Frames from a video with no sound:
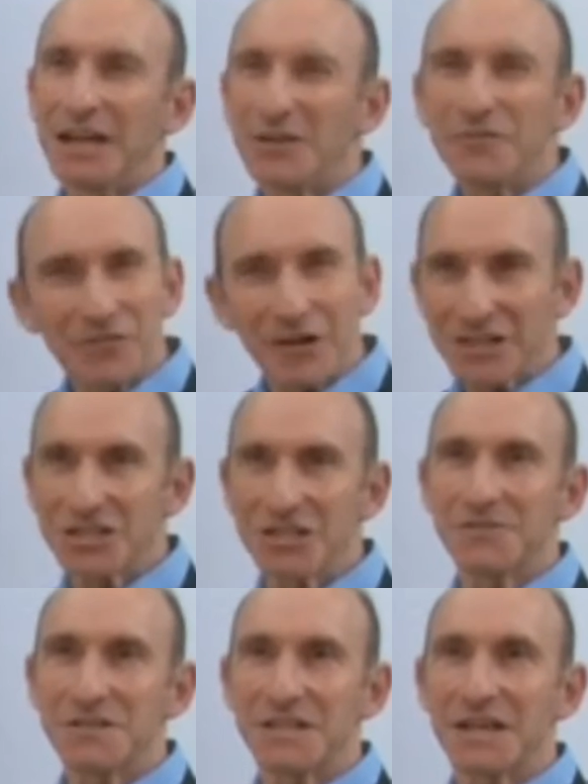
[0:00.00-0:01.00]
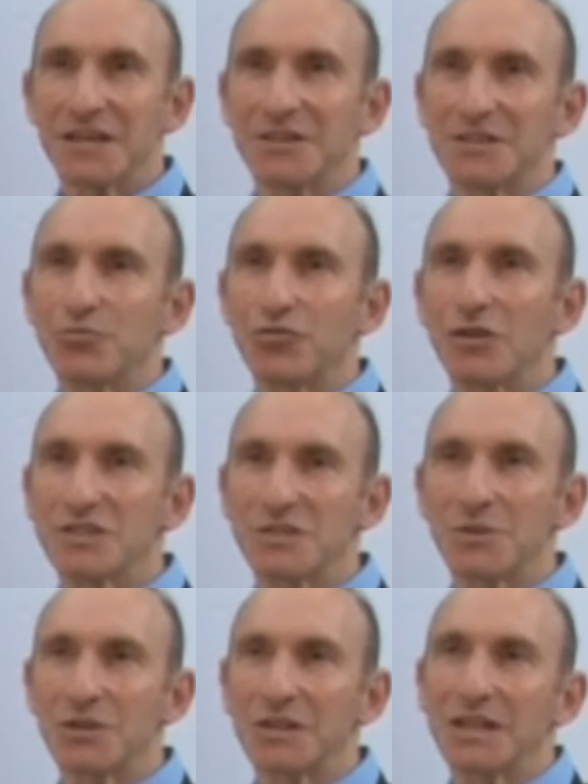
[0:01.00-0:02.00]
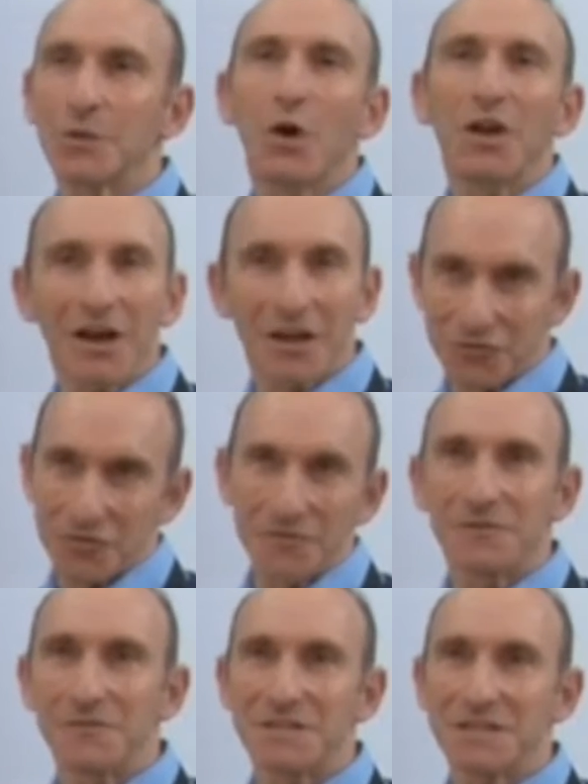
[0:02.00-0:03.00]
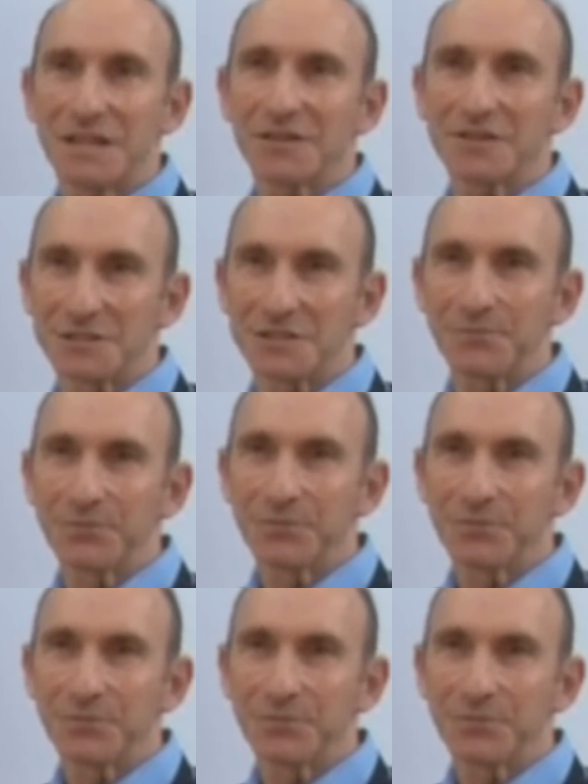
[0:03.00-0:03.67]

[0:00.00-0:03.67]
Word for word: in a fraction of a second, approximately one hundredth of a second.